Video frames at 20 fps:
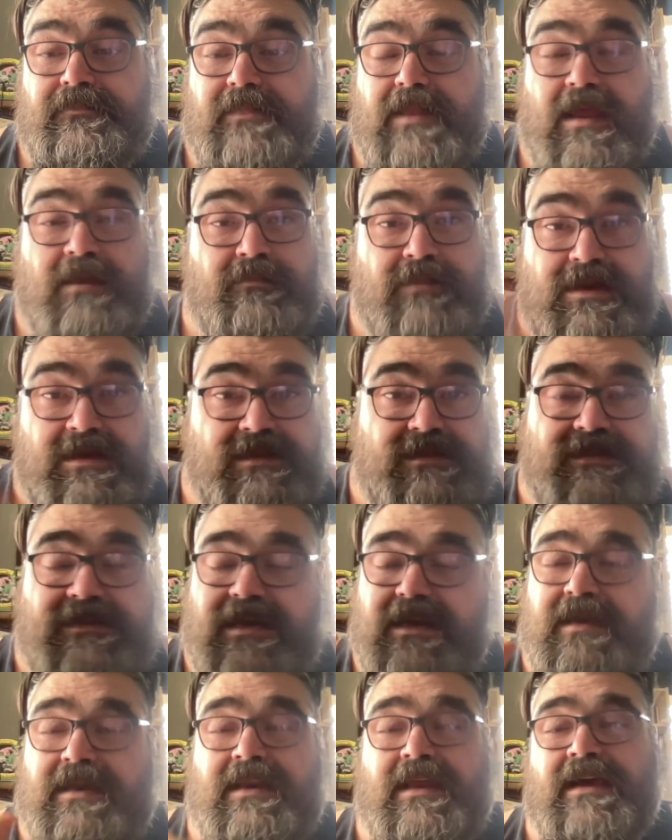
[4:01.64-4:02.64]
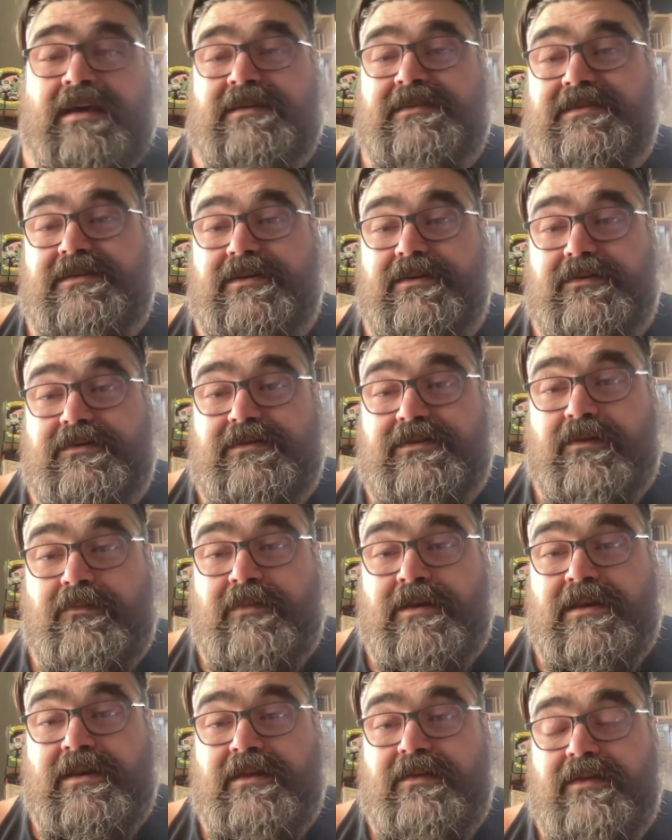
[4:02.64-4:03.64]
And Mindy's kicking ass too. So
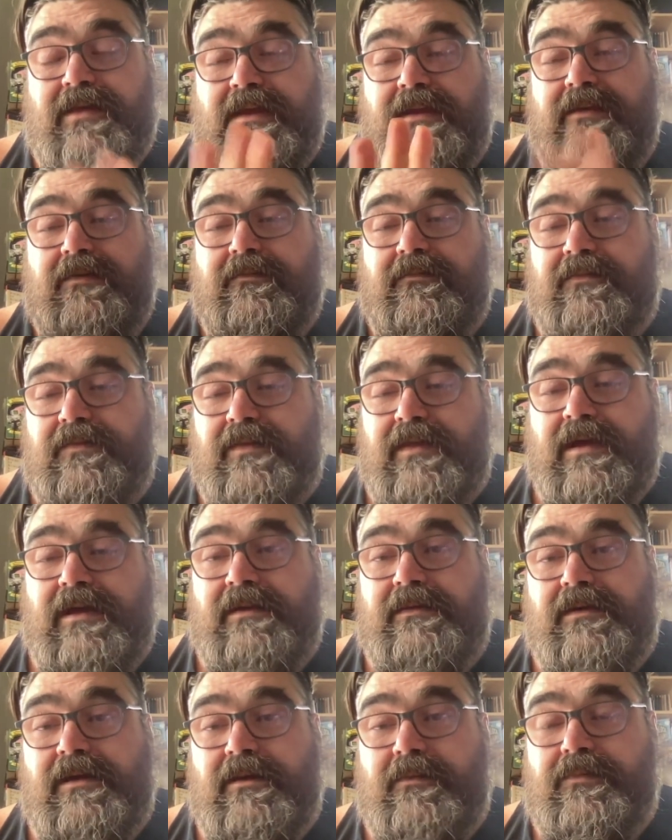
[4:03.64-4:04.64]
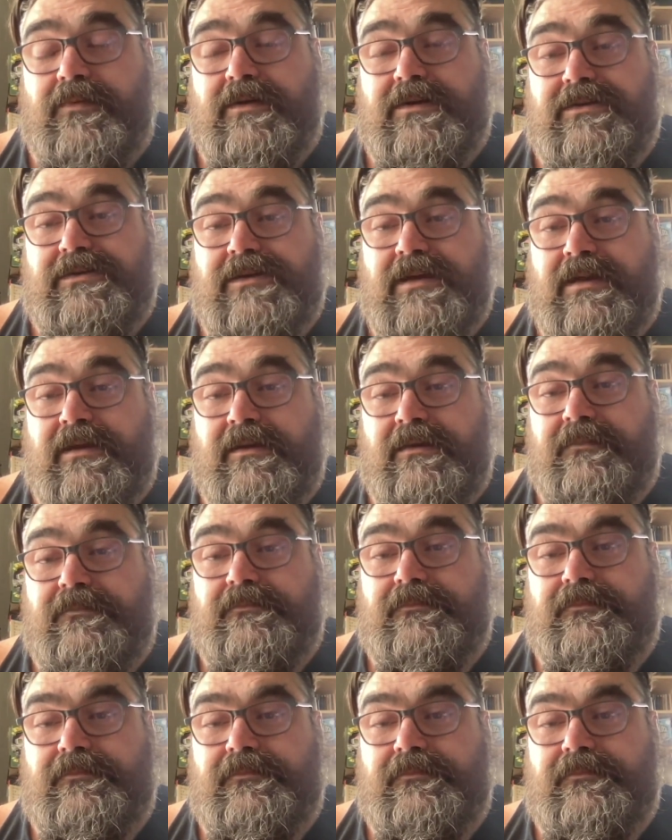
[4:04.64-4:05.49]
Mindy, thank you for that. I appreciate it.